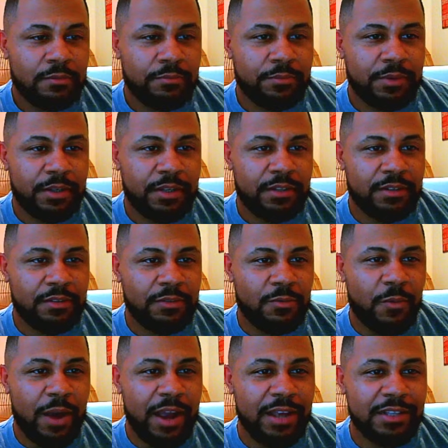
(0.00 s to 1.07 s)
But
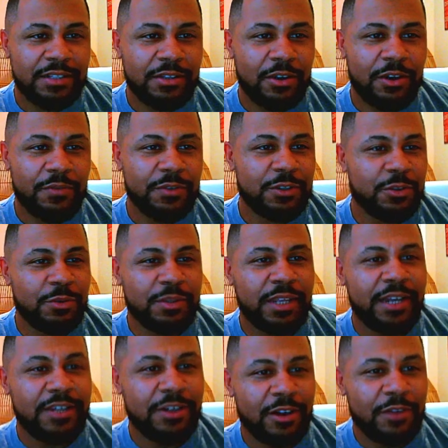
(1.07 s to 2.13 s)
why is Dolphins? You would think
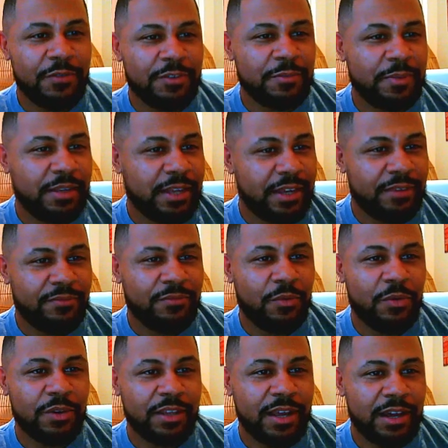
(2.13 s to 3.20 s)
Dolphins be like
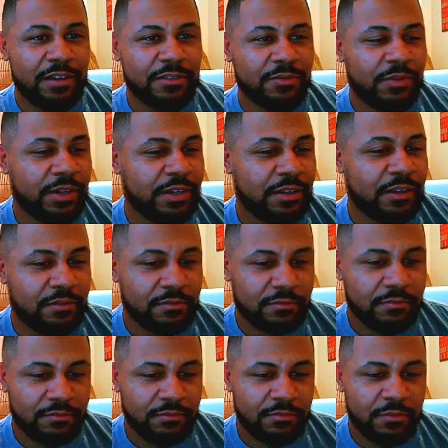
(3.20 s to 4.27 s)
4,000 right now.
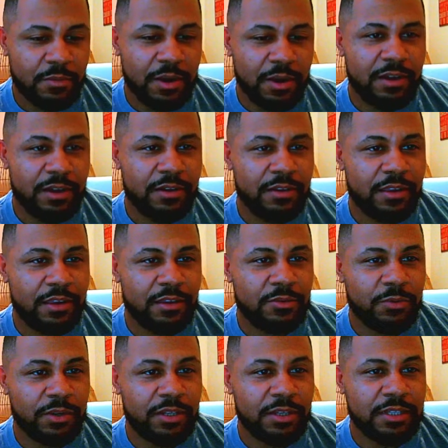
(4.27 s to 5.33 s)
Why are they
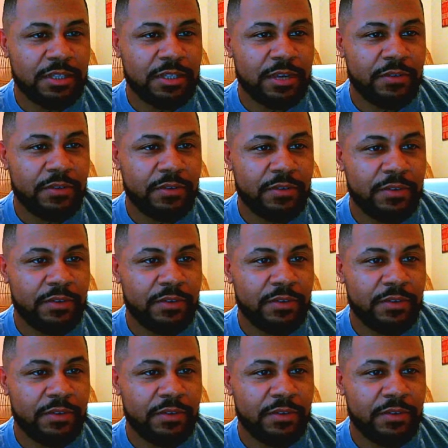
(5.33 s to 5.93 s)
2,700?